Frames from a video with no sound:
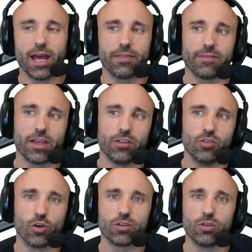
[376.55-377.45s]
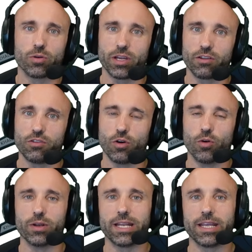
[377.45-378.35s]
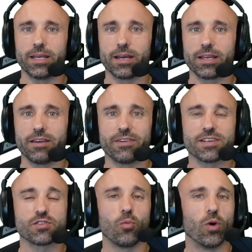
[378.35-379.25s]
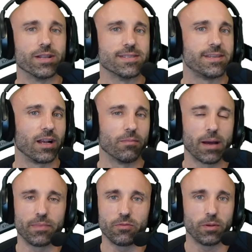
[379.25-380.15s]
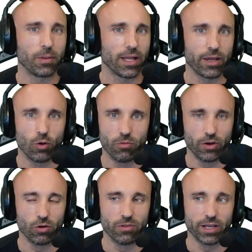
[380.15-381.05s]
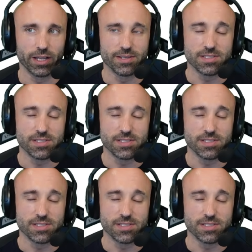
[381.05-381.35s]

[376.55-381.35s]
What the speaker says: and that they're not looking to only give us one single map that we play over and over again.